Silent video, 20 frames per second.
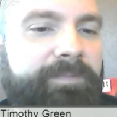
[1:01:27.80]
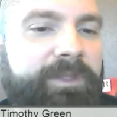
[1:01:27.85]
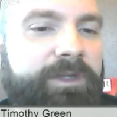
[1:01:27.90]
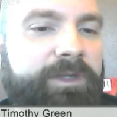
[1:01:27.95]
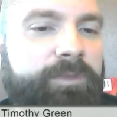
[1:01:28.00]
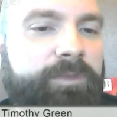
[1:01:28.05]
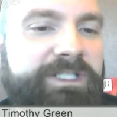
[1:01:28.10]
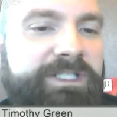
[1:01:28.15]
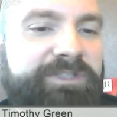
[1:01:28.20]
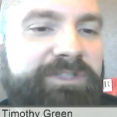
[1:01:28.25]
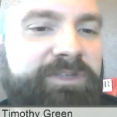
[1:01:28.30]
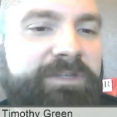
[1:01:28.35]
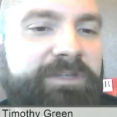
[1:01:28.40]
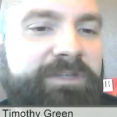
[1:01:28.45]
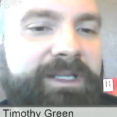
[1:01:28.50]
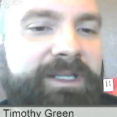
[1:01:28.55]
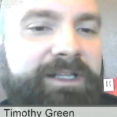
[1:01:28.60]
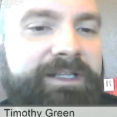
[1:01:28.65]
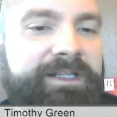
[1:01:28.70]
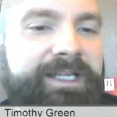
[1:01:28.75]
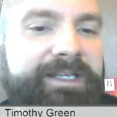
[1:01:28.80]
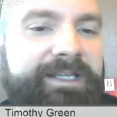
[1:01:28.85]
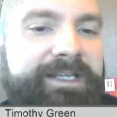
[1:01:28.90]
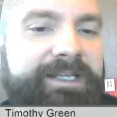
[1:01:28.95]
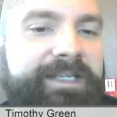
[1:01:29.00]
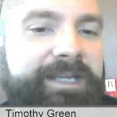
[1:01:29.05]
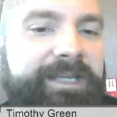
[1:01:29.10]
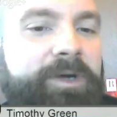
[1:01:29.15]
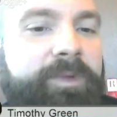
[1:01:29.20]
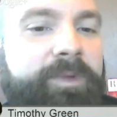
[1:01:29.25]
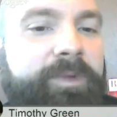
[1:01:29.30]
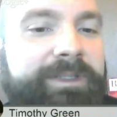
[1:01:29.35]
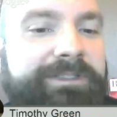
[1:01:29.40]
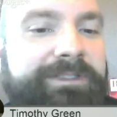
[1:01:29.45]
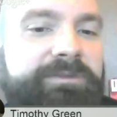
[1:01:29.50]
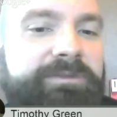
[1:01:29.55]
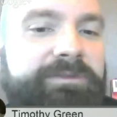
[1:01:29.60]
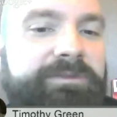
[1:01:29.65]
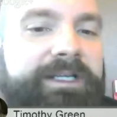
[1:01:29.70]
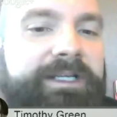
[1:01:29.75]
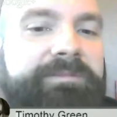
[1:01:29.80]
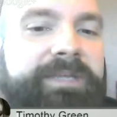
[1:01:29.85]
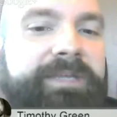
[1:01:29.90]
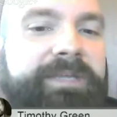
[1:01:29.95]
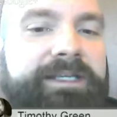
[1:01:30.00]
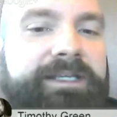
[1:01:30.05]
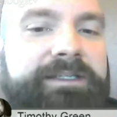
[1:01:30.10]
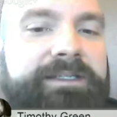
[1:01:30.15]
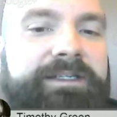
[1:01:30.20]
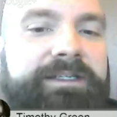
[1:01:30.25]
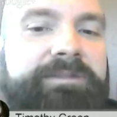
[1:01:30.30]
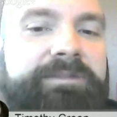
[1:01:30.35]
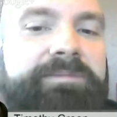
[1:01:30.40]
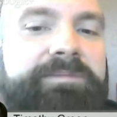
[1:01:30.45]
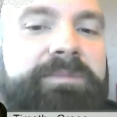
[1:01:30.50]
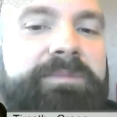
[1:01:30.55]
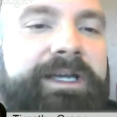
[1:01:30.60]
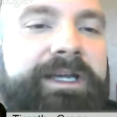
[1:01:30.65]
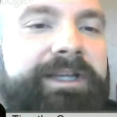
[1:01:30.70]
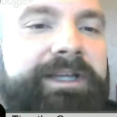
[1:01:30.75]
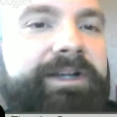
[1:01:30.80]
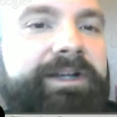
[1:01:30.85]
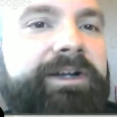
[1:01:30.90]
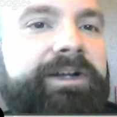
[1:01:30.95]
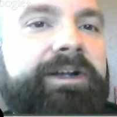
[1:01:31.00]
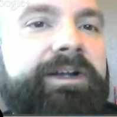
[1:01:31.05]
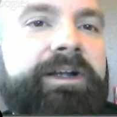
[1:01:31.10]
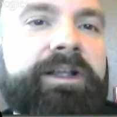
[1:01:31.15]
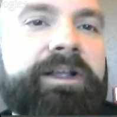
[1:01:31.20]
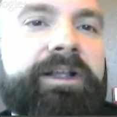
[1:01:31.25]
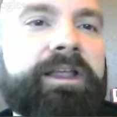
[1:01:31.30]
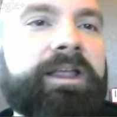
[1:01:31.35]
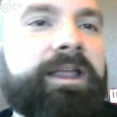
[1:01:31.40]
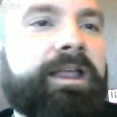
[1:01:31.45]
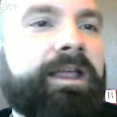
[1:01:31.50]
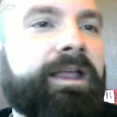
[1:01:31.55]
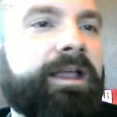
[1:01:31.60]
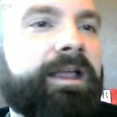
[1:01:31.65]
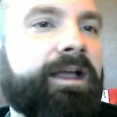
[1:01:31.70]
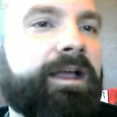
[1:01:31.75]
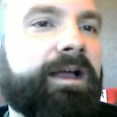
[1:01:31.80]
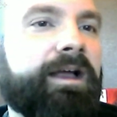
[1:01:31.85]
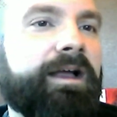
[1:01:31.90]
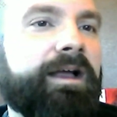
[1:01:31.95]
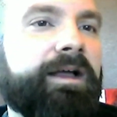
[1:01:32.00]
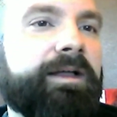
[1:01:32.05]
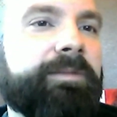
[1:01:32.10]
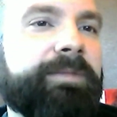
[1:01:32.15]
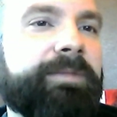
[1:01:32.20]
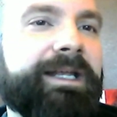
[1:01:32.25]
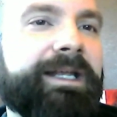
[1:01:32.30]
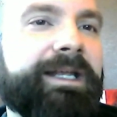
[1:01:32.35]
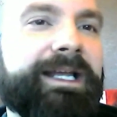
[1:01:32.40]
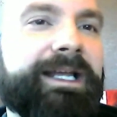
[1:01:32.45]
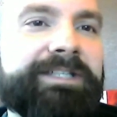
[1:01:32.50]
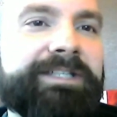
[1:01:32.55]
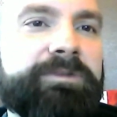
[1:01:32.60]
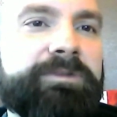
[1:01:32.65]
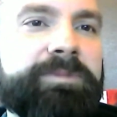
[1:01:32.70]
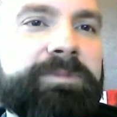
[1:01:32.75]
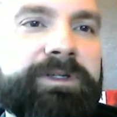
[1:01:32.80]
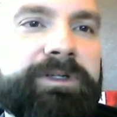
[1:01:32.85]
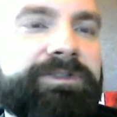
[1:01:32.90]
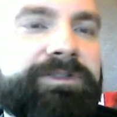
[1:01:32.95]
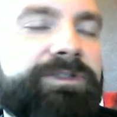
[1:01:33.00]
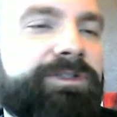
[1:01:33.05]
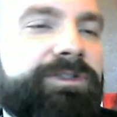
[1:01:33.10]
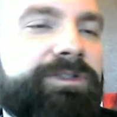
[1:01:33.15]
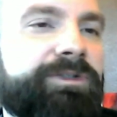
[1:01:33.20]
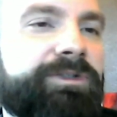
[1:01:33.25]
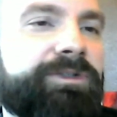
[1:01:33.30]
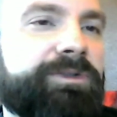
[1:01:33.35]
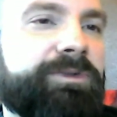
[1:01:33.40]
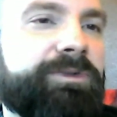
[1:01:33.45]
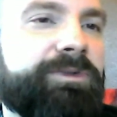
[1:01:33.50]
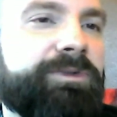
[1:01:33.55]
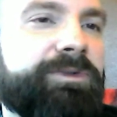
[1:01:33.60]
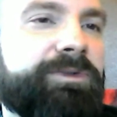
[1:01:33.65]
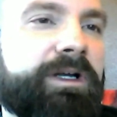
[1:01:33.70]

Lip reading: which female Gendai poets do you recommend and admire? And I'm going to ask Roberta too.